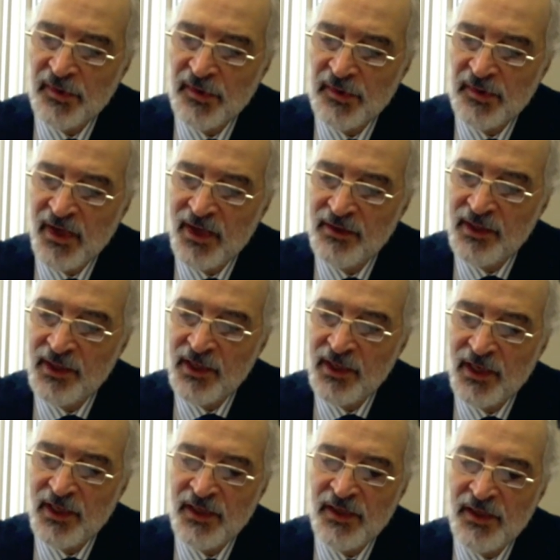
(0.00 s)
efforts to
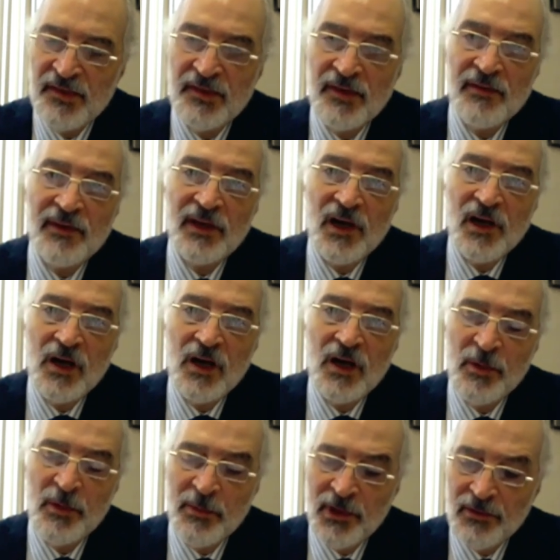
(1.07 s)
confront the
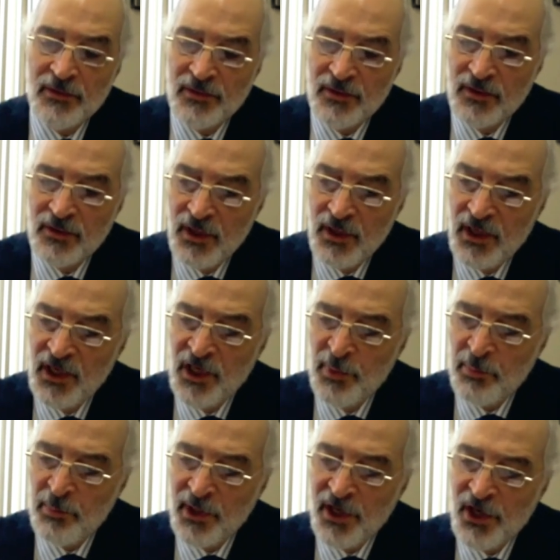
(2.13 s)
COVID-19
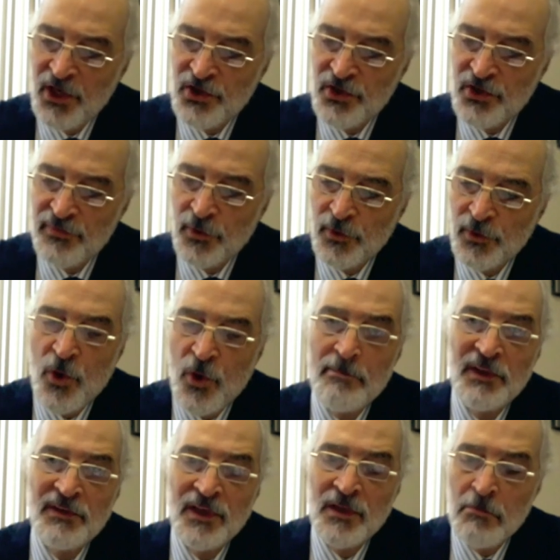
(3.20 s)
pandemic,
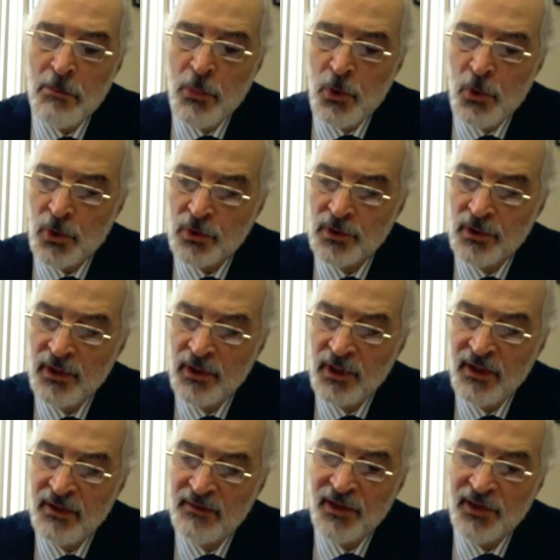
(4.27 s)

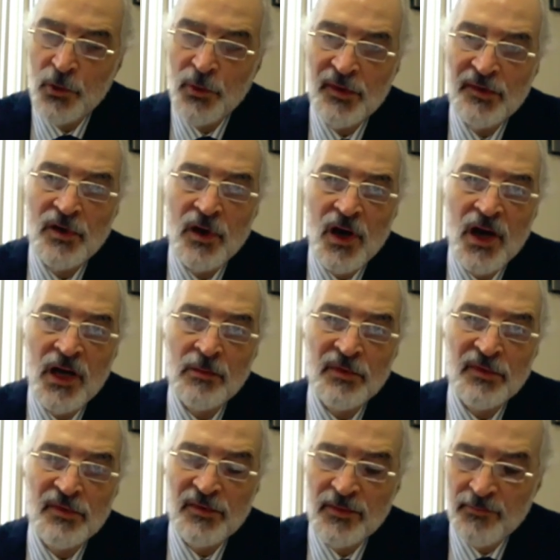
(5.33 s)
to reorganize their
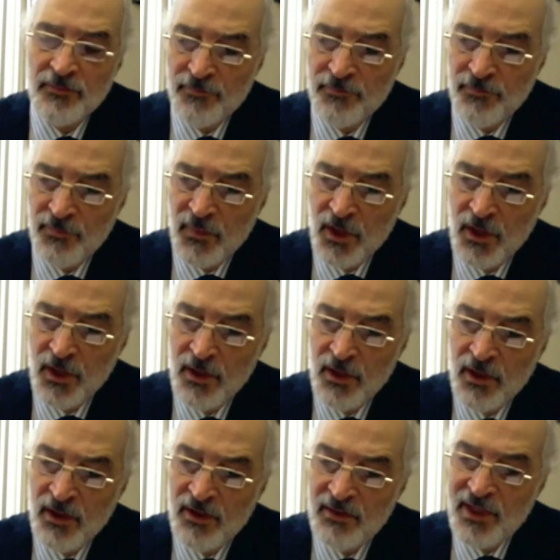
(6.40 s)
forces and
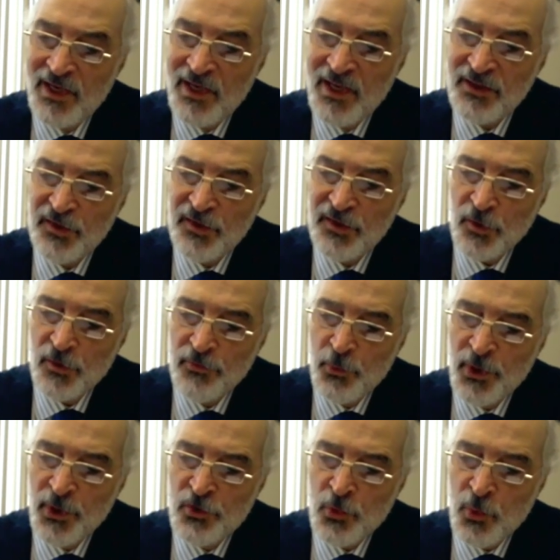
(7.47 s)
increase their armament
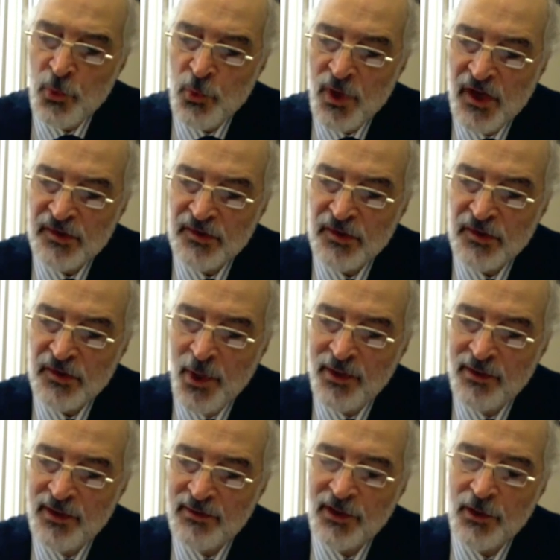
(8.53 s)
in
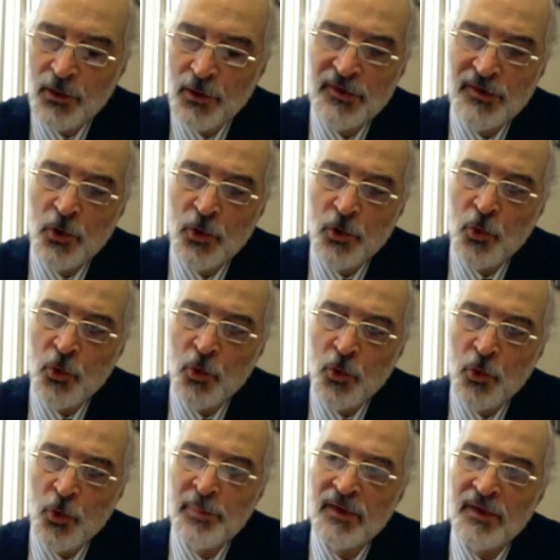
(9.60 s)
preparation for
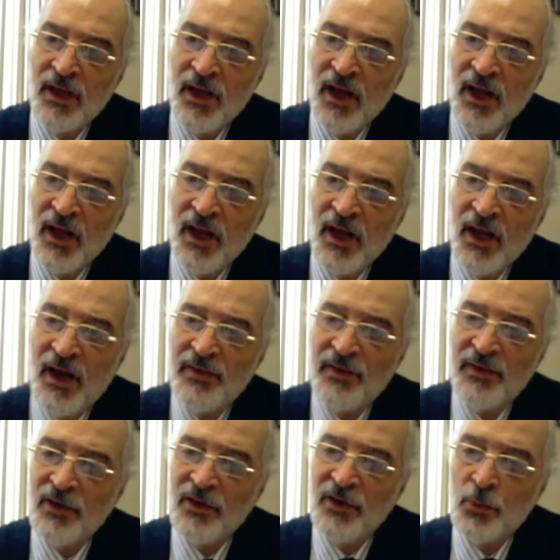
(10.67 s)
committing more
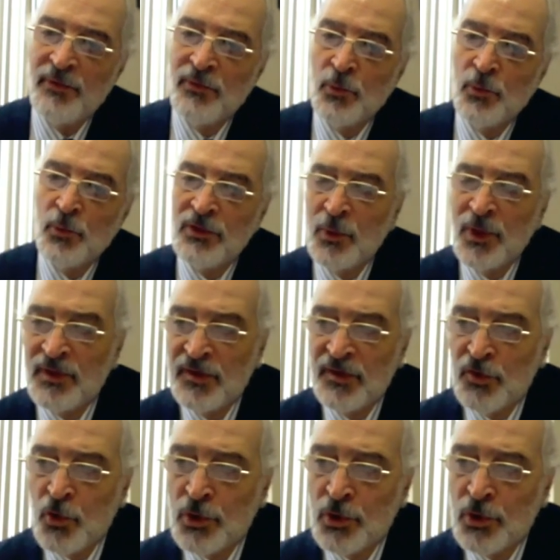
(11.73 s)
terrorist
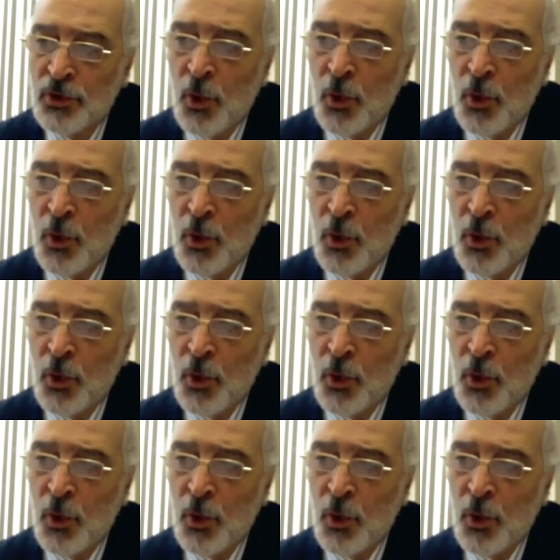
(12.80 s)
crimes.